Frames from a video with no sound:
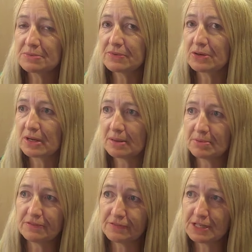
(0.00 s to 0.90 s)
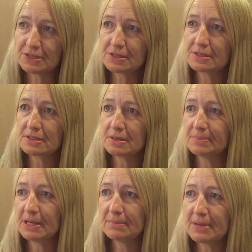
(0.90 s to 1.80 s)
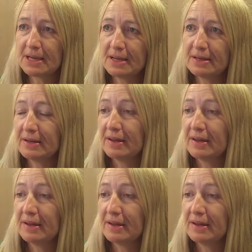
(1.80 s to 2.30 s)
We've got a couple of features that are being made.